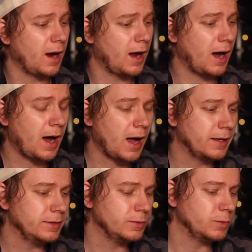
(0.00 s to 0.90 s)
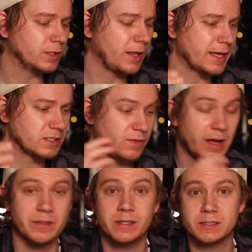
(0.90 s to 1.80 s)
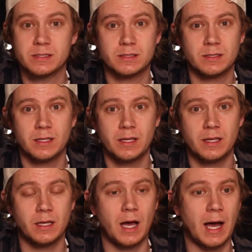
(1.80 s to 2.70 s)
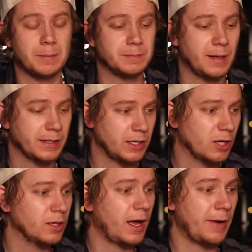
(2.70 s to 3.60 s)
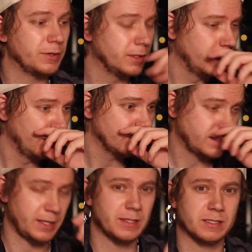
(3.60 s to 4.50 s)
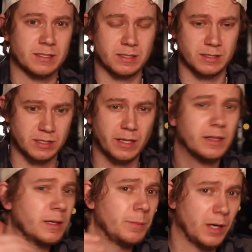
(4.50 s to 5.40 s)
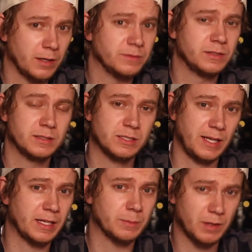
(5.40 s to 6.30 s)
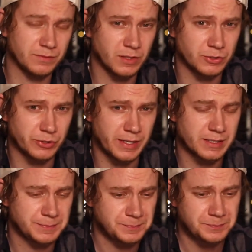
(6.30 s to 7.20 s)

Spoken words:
I would classify this. I would say this is slightly above standard Buffalo Trace.